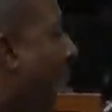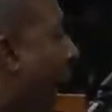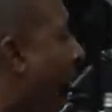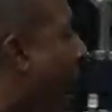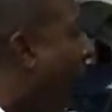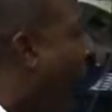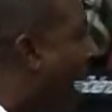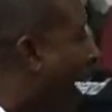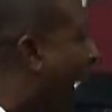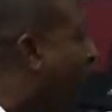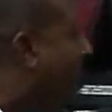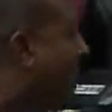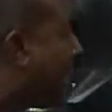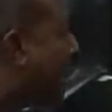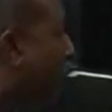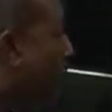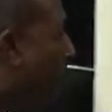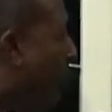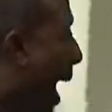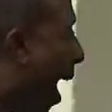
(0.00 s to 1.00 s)
And as
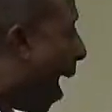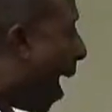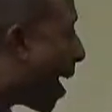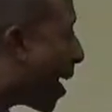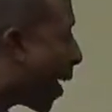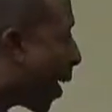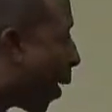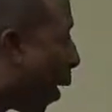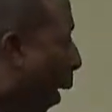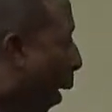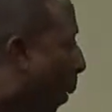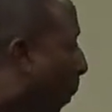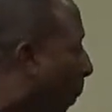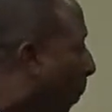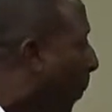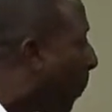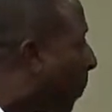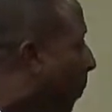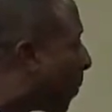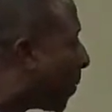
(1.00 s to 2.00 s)
Mark come,
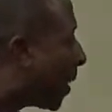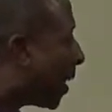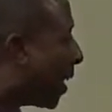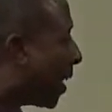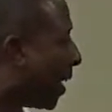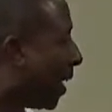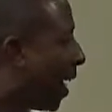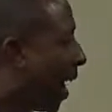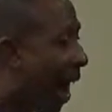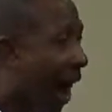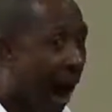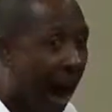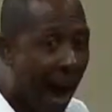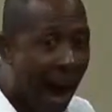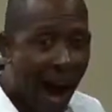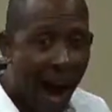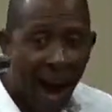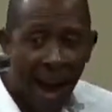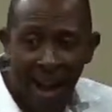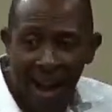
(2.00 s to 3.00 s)
help
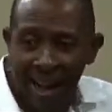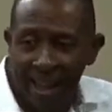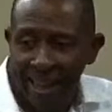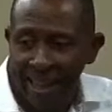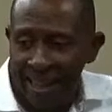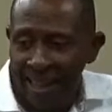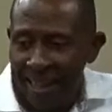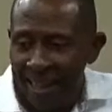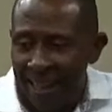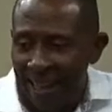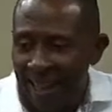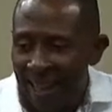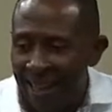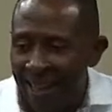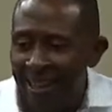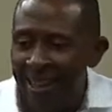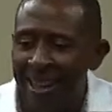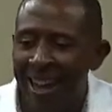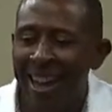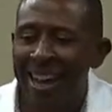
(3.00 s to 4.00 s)

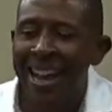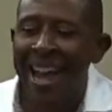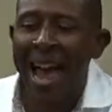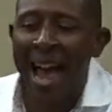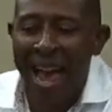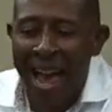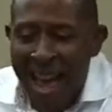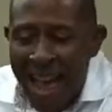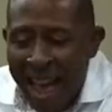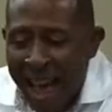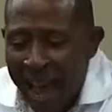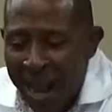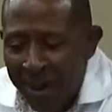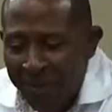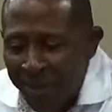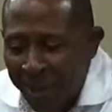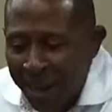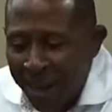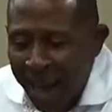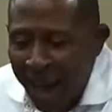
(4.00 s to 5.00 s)

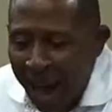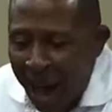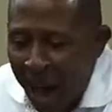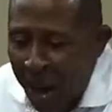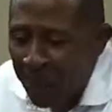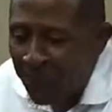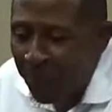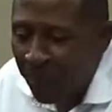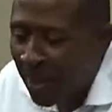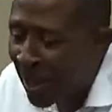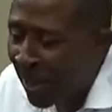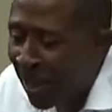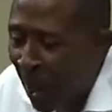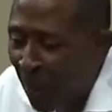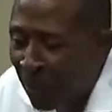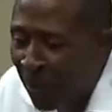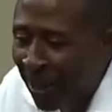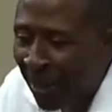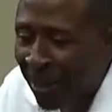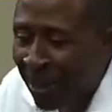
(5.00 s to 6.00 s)
me there,
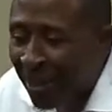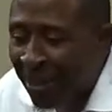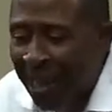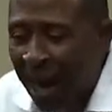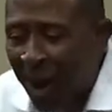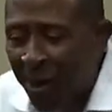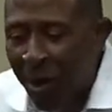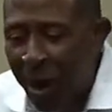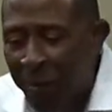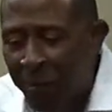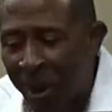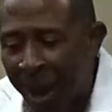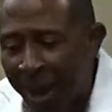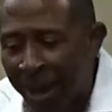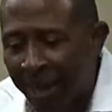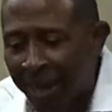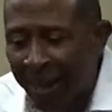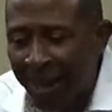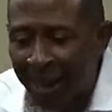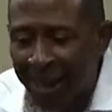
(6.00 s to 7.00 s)
Camilla. Get on
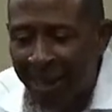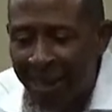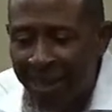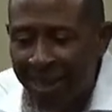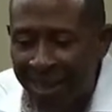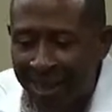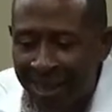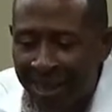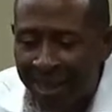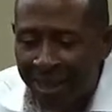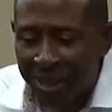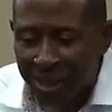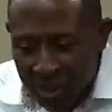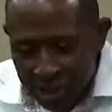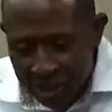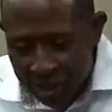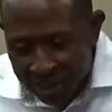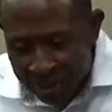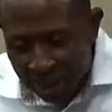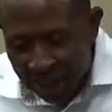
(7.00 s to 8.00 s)
mic.
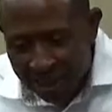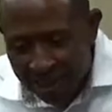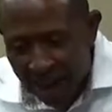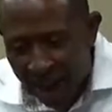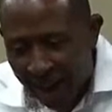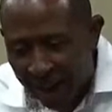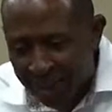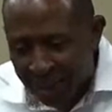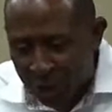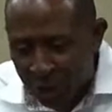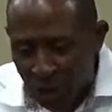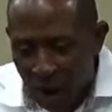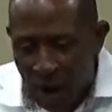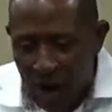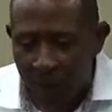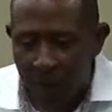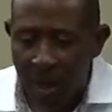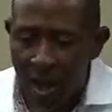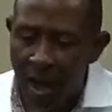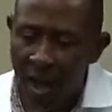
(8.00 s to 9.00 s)
She'll talk
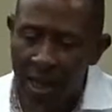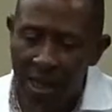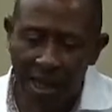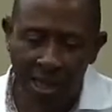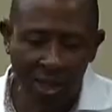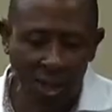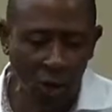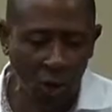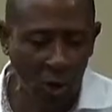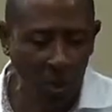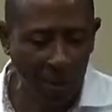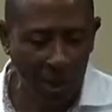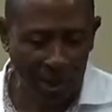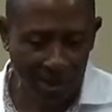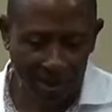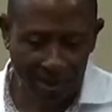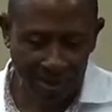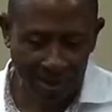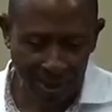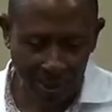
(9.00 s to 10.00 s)
strong. Listen to me.
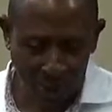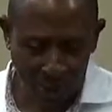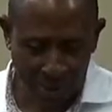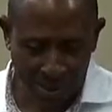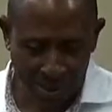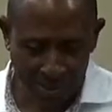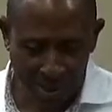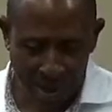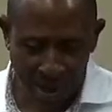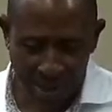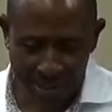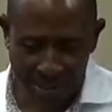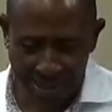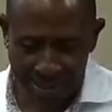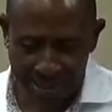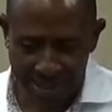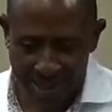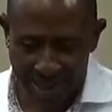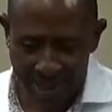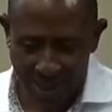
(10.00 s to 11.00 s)
Use the mic,
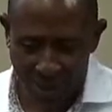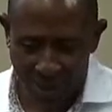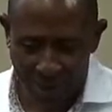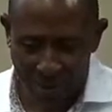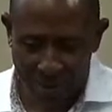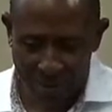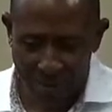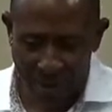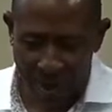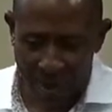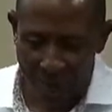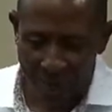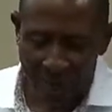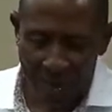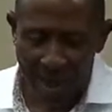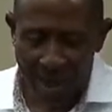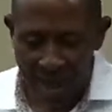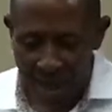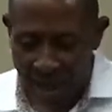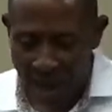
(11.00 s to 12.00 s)
sister. Use the mic.
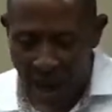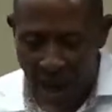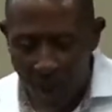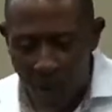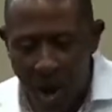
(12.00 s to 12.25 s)
And what